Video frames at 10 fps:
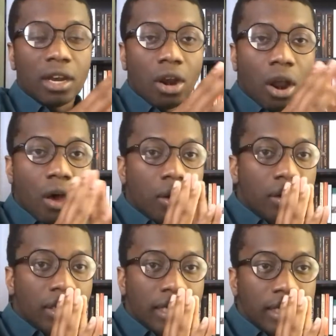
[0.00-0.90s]
a
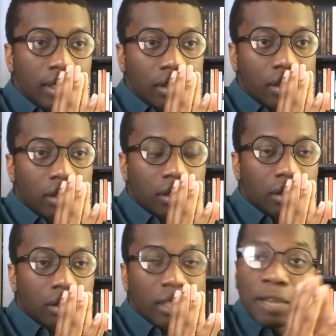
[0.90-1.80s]
law
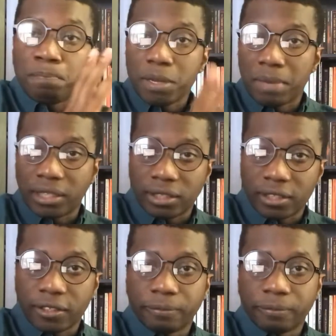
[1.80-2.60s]
is implemented,